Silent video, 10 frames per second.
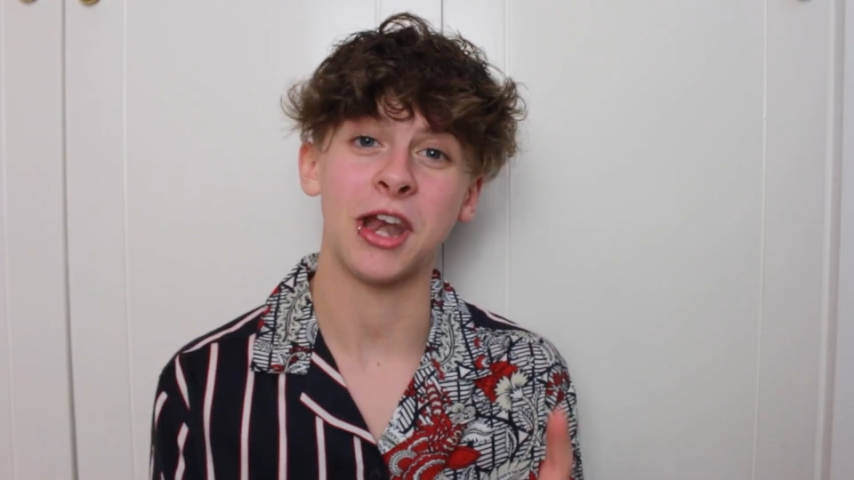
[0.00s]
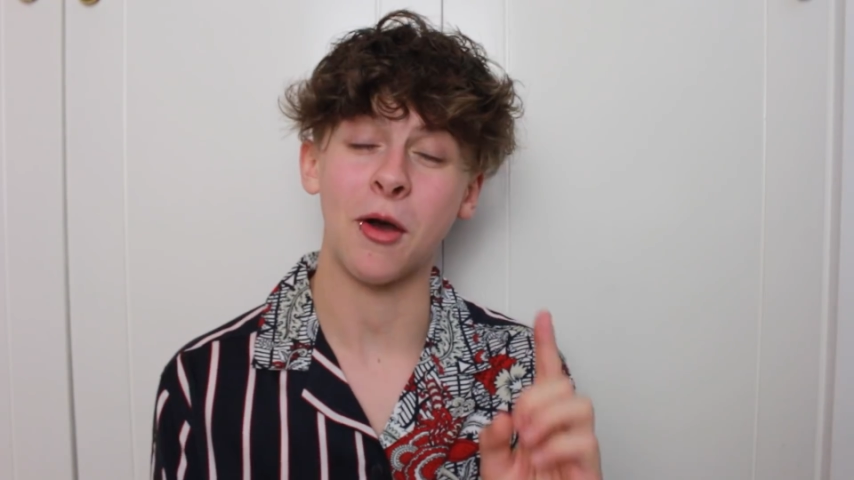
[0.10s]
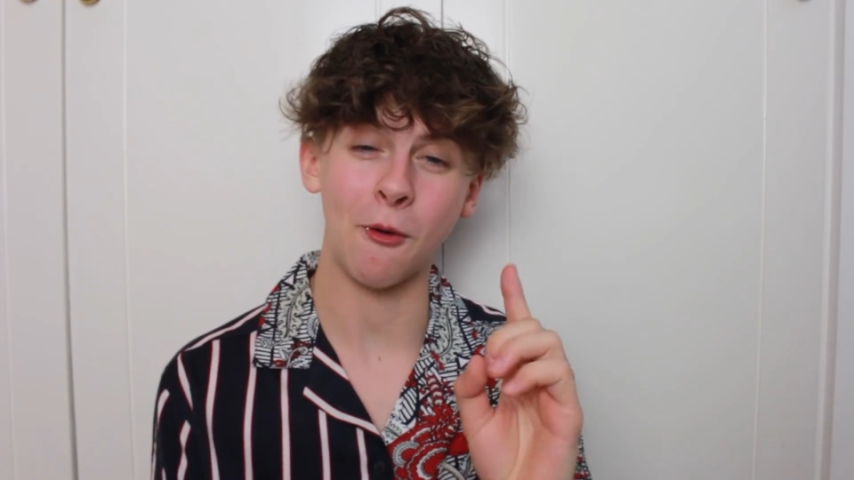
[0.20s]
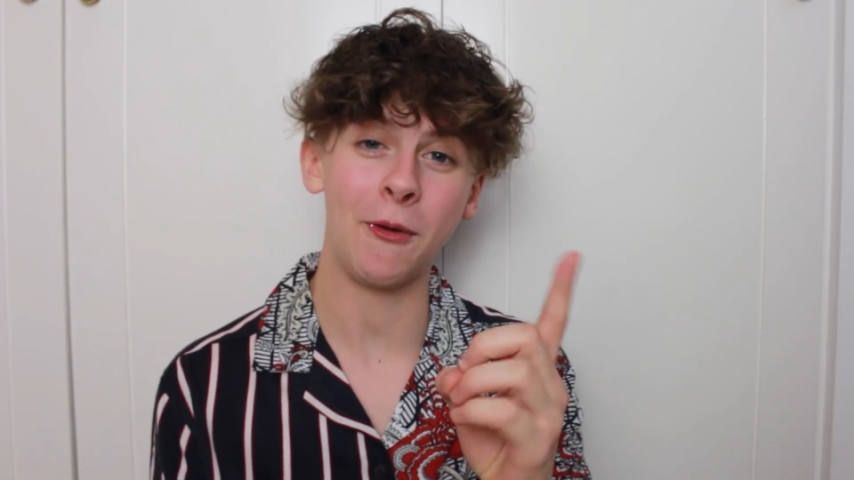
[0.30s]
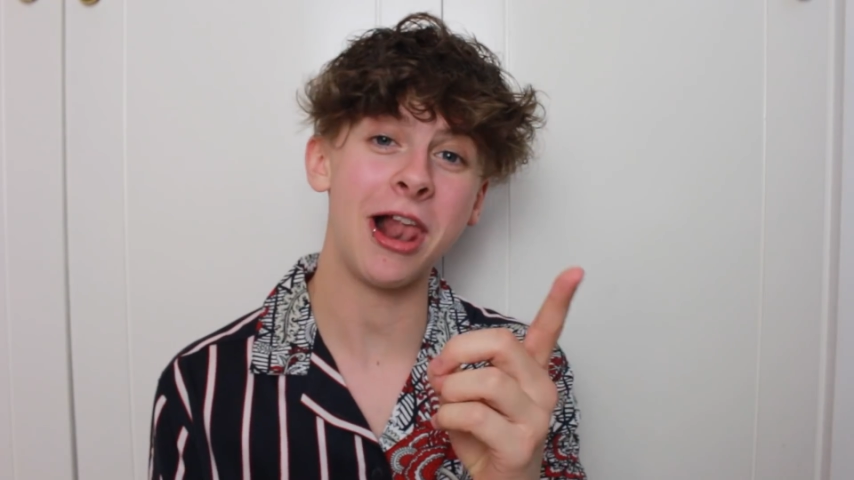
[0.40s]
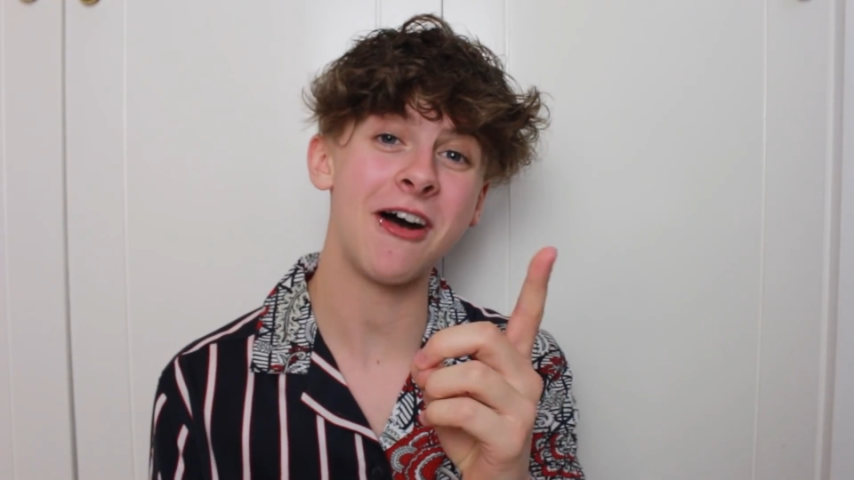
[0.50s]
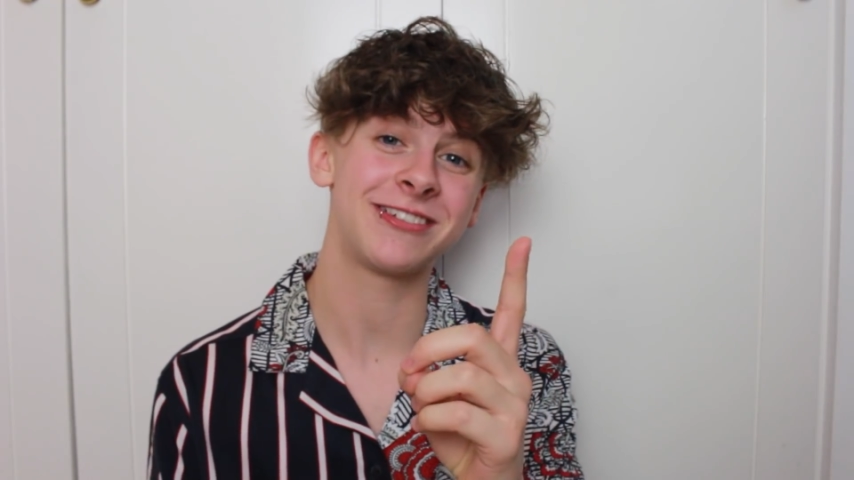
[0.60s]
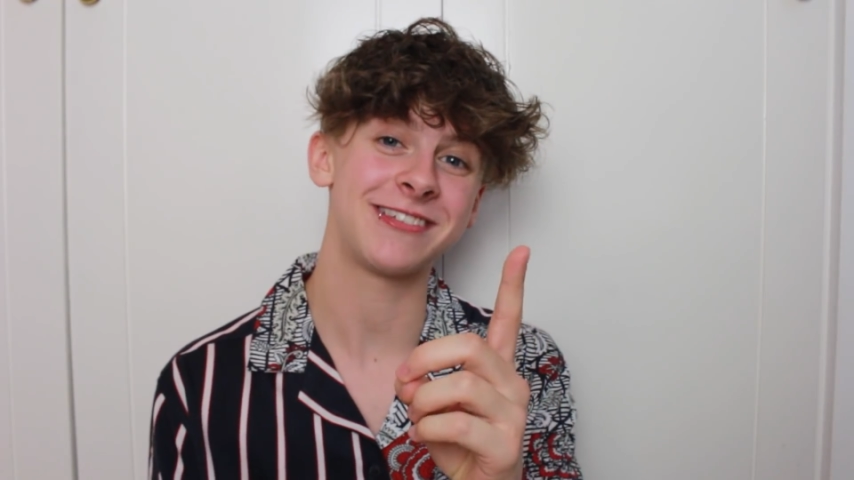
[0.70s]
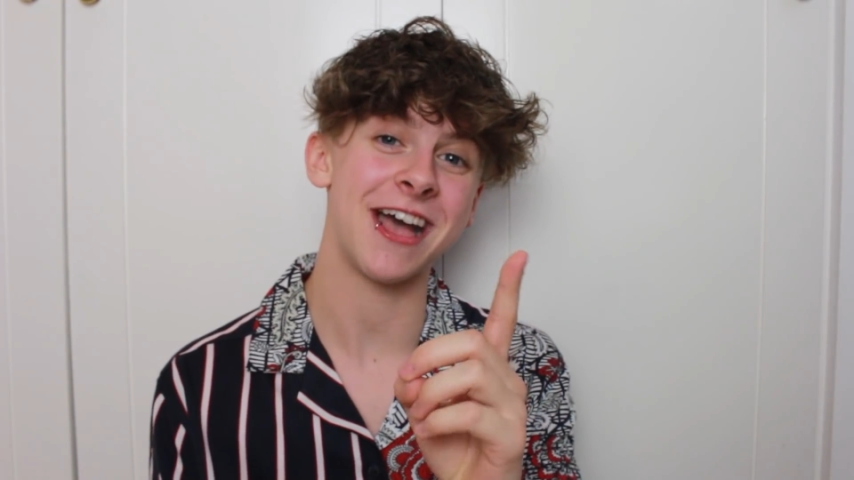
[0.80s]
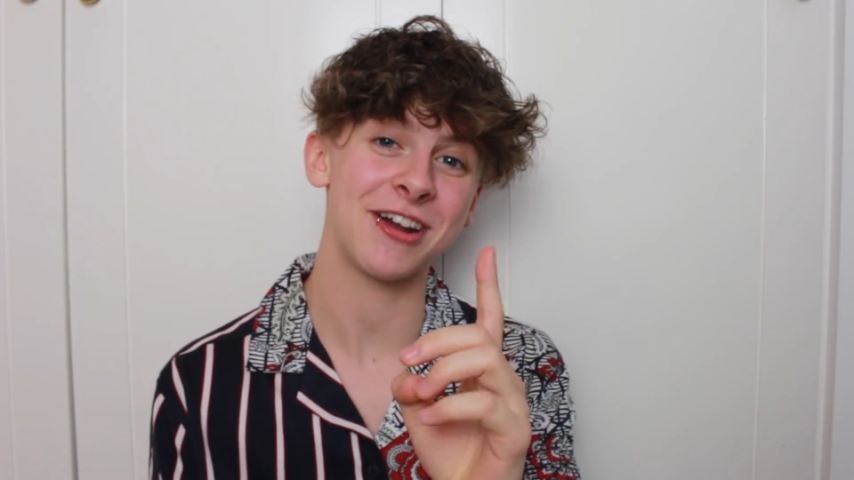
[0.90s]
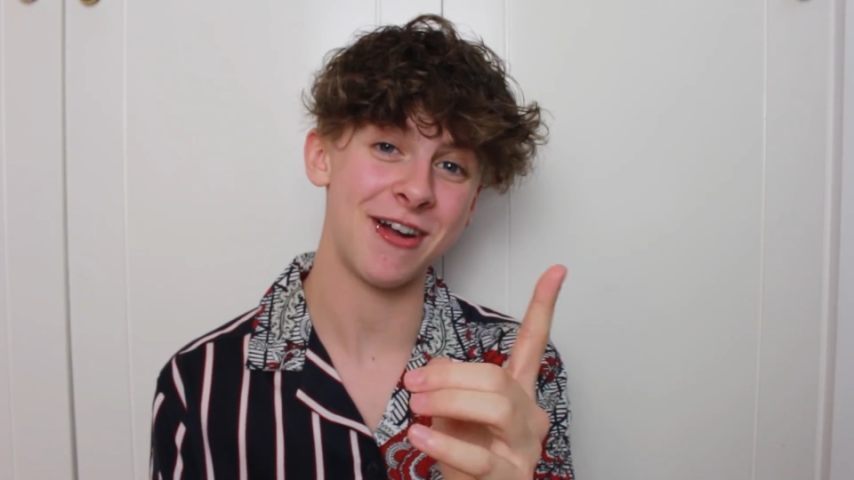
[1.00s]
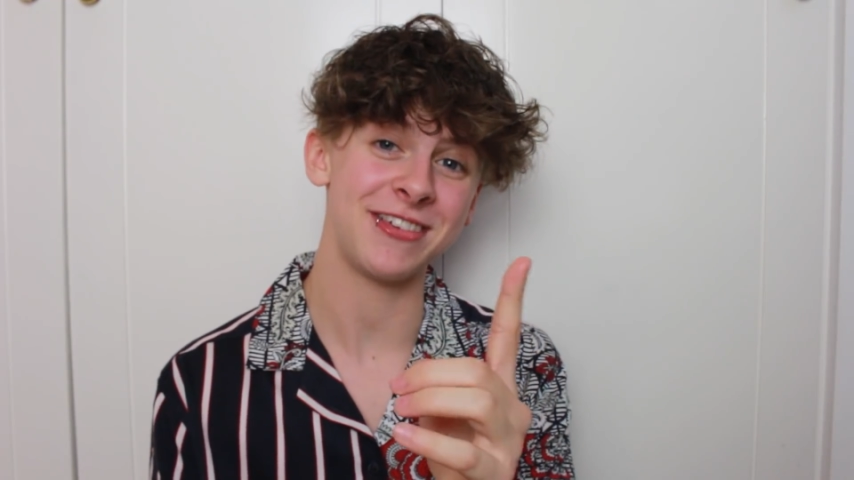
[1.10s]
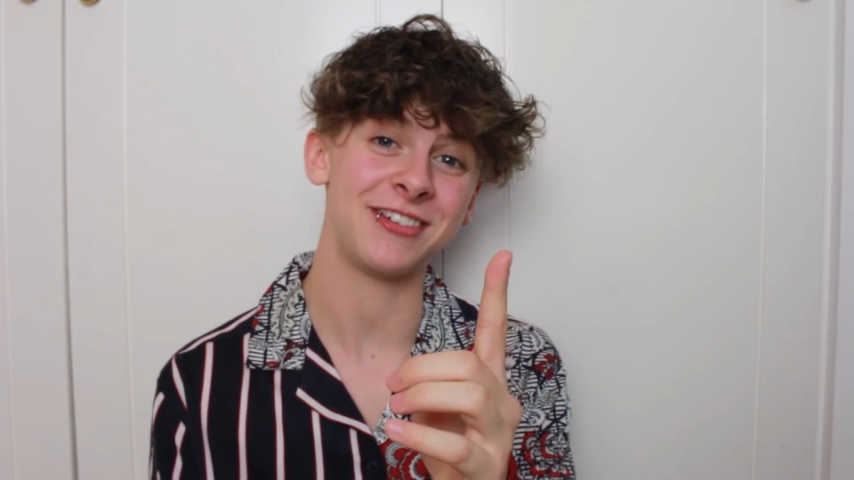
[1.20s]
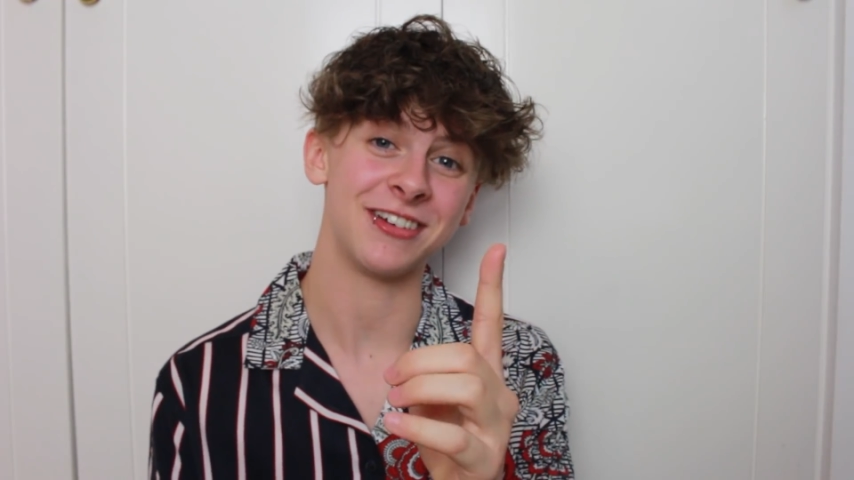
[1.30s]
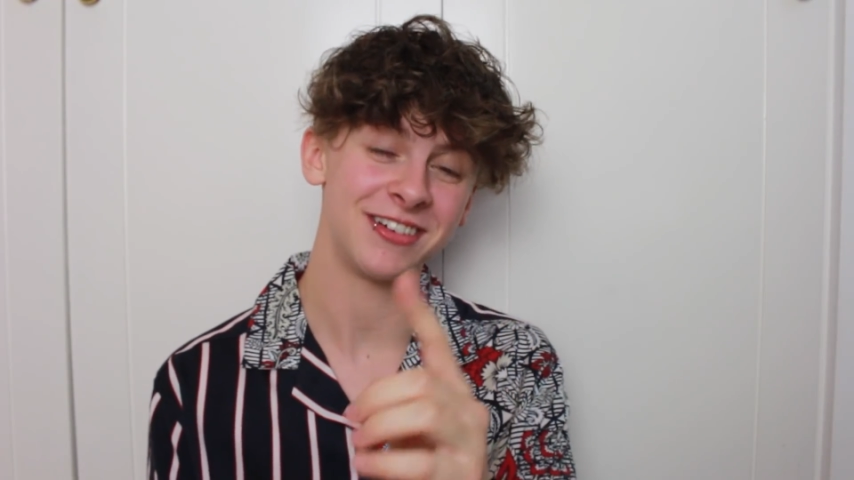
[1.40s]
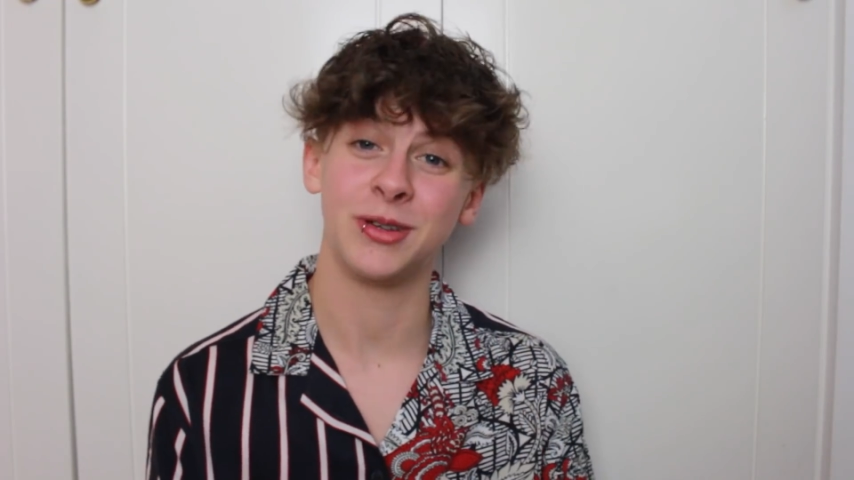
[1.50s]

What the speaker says: Now, I will answer that question,